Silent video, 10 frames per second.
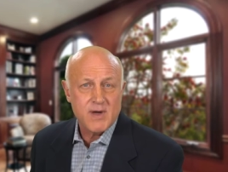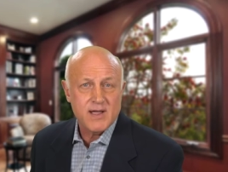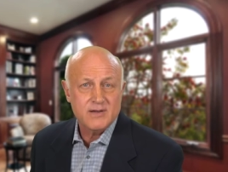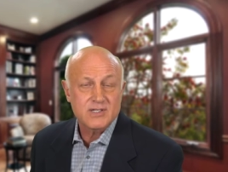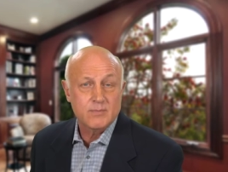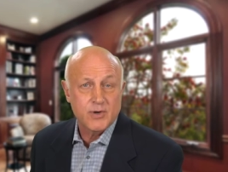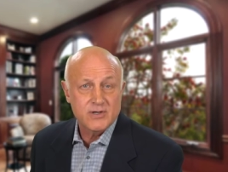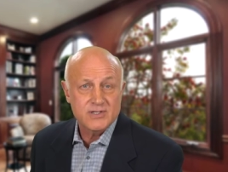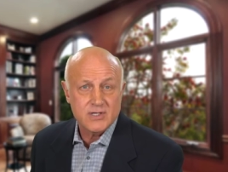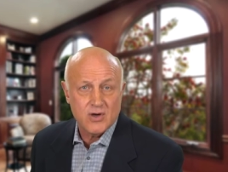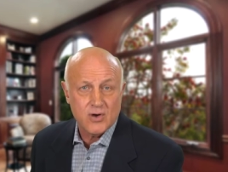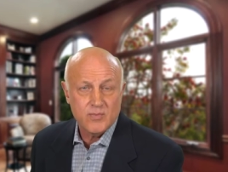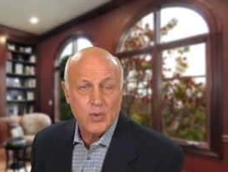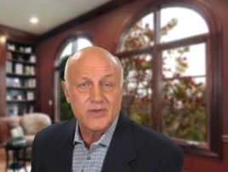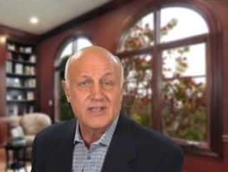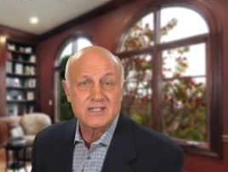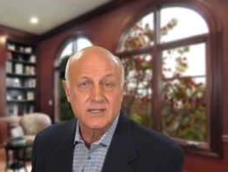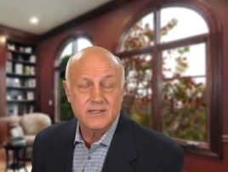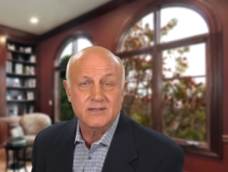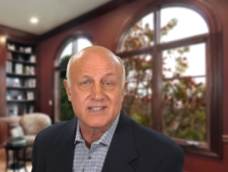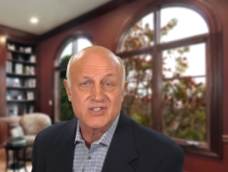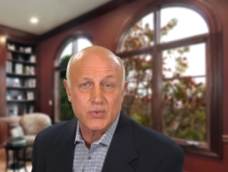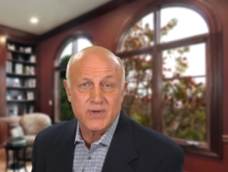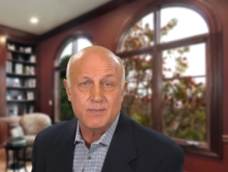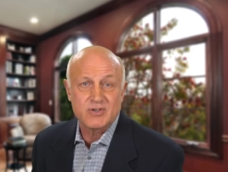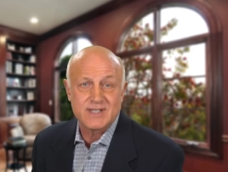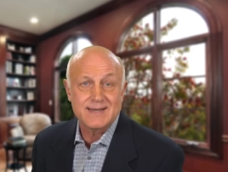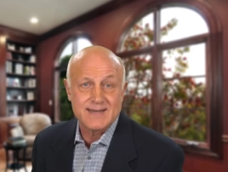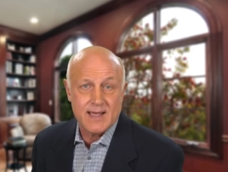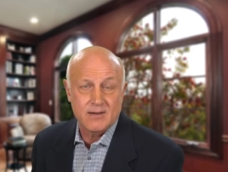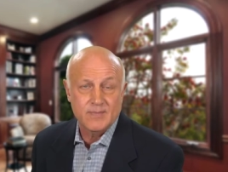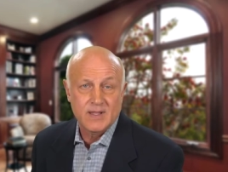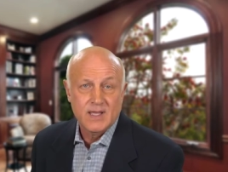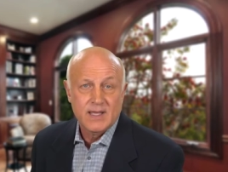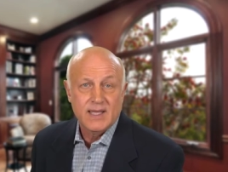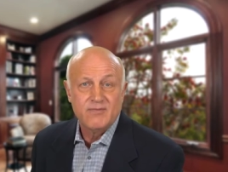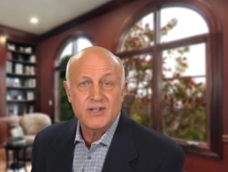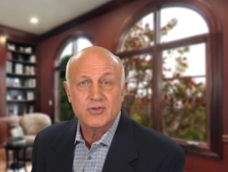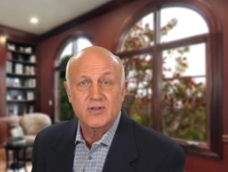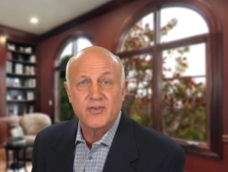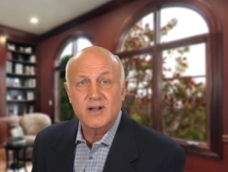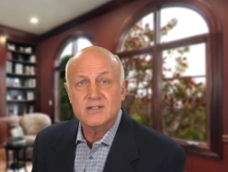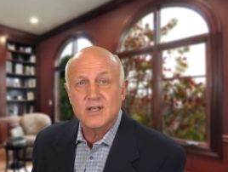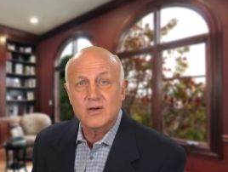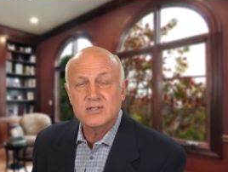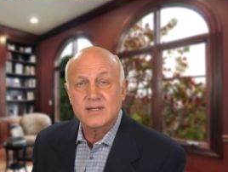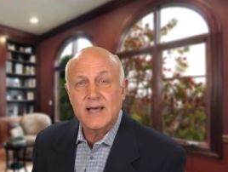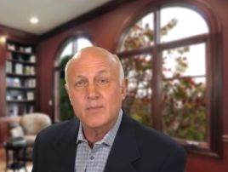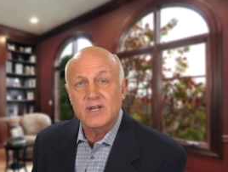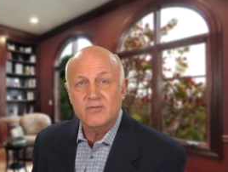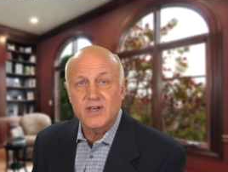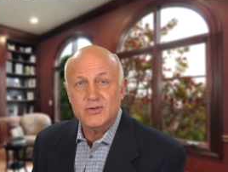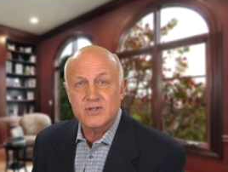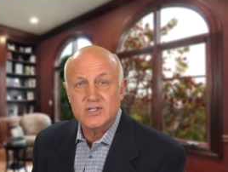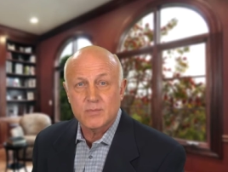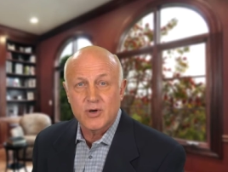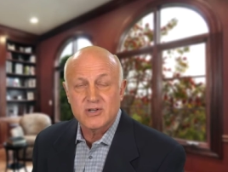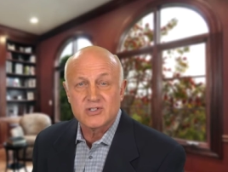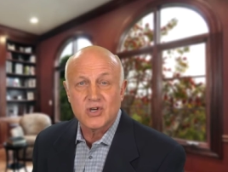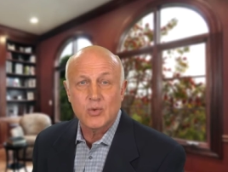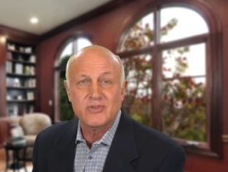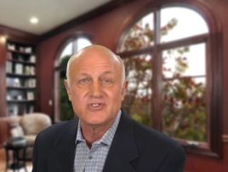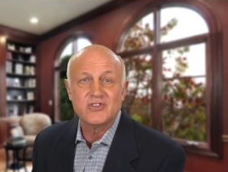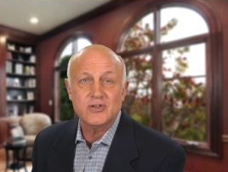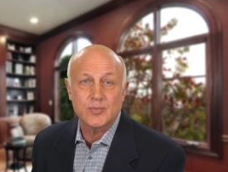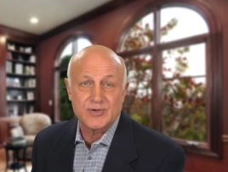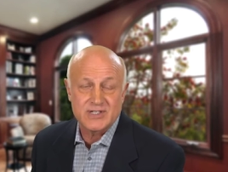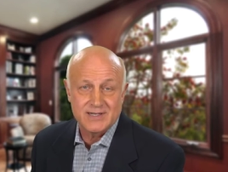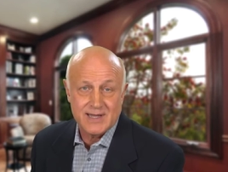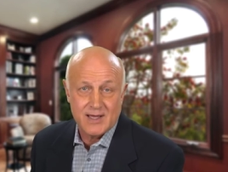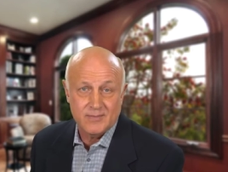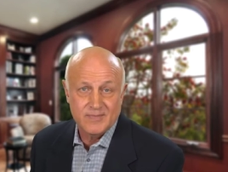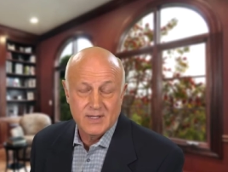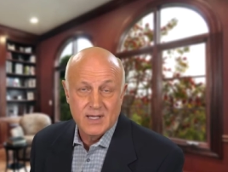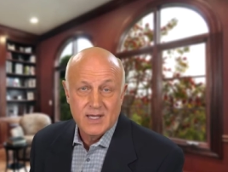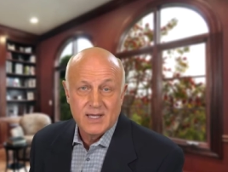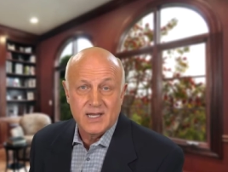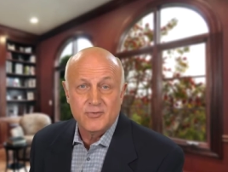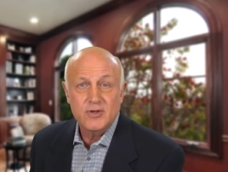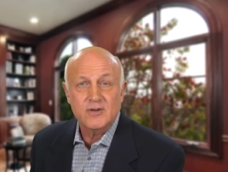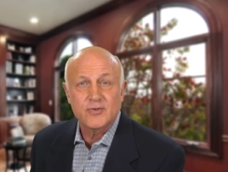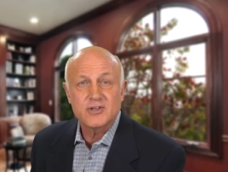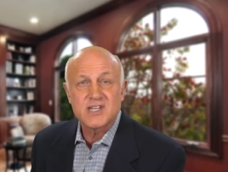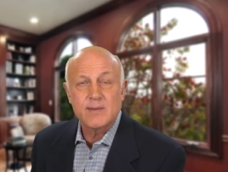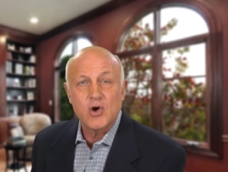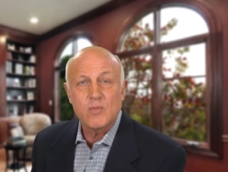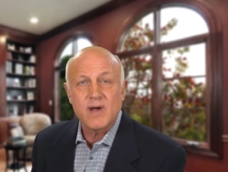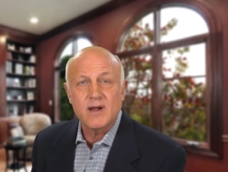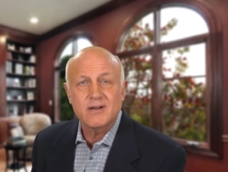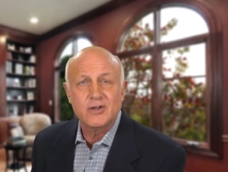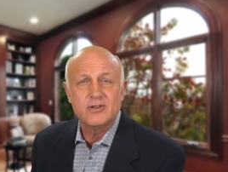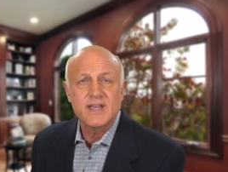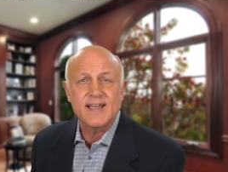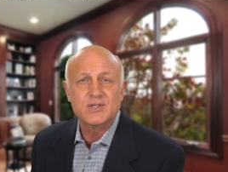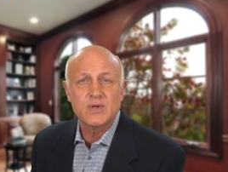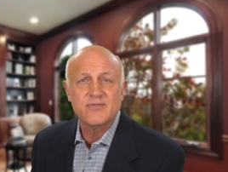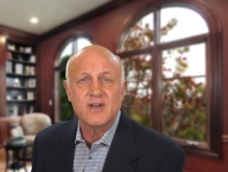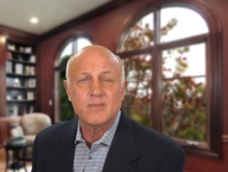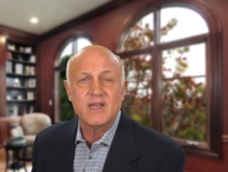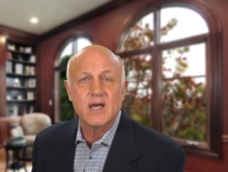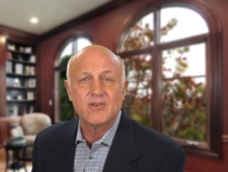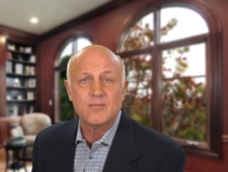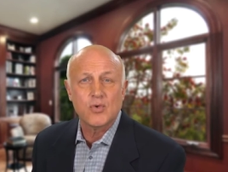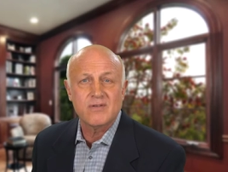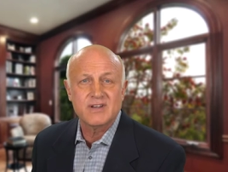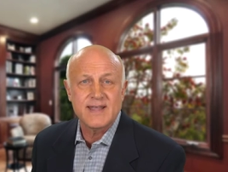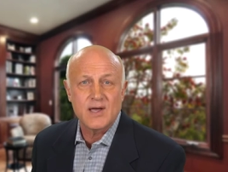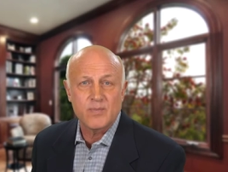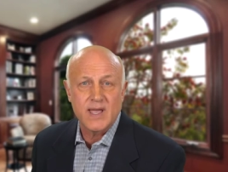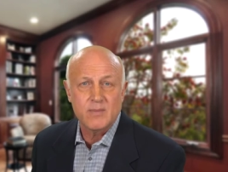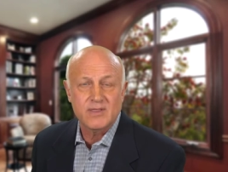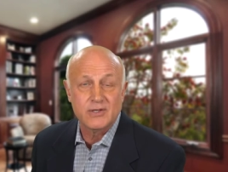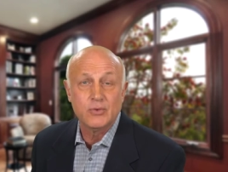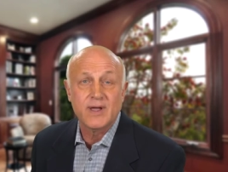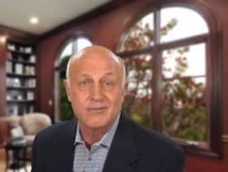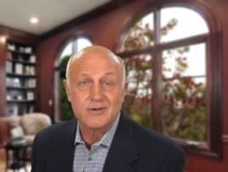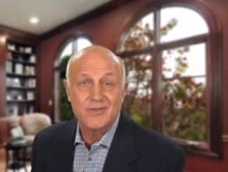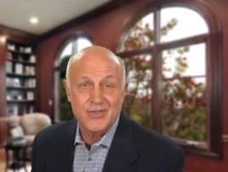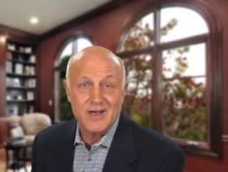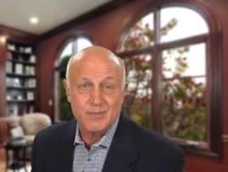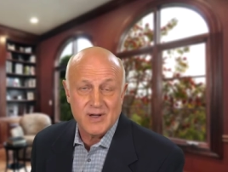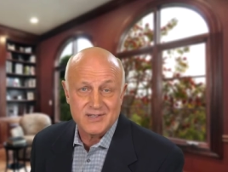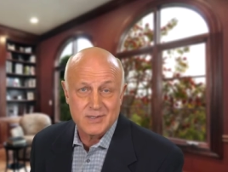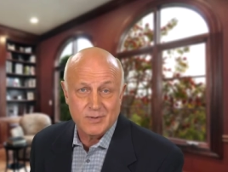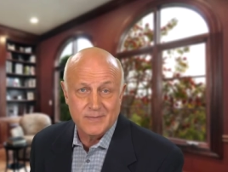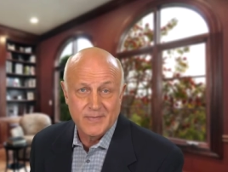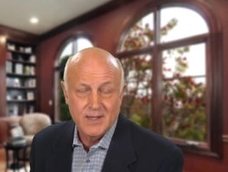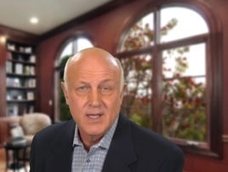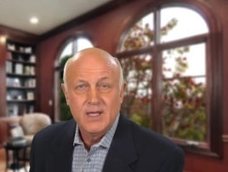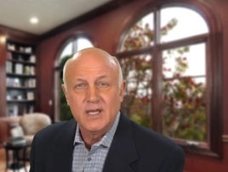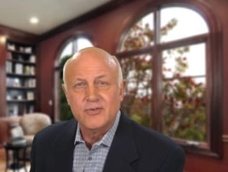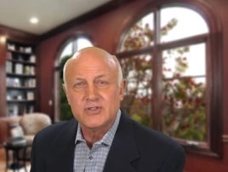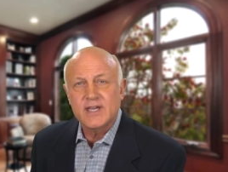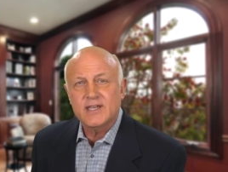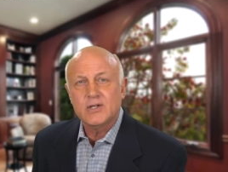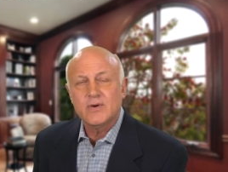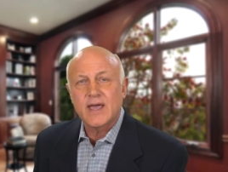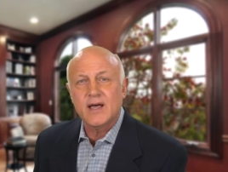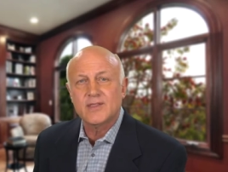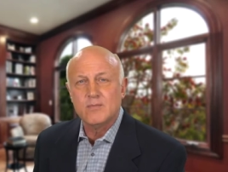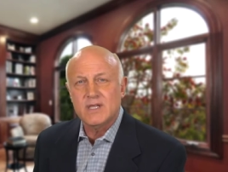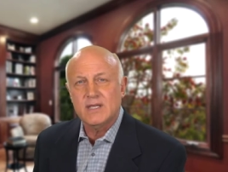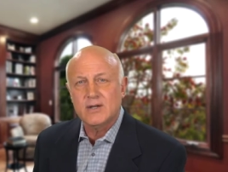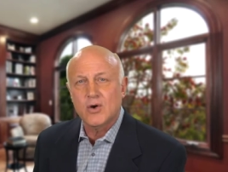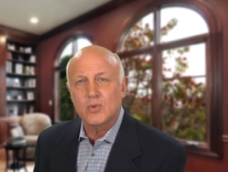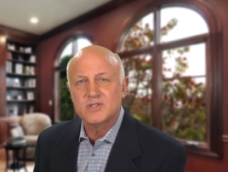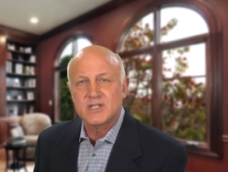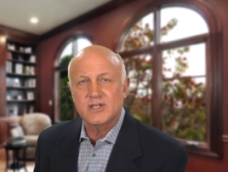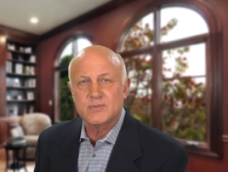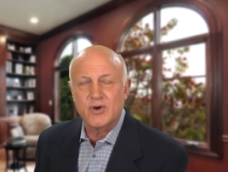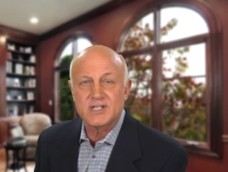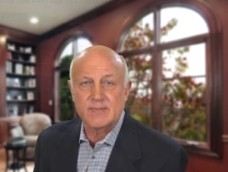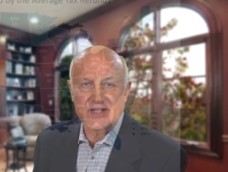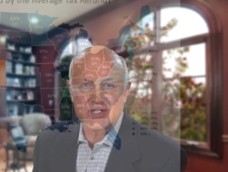buyers can purchase a home with as little as 3% down. And Veteran Affairs loans allow many veterans to purchase a home with 0% down. And if you're a first-time home buyer, your tax refund may cover more of a down payment than you ever thought possible. If you take into account the median home sales price by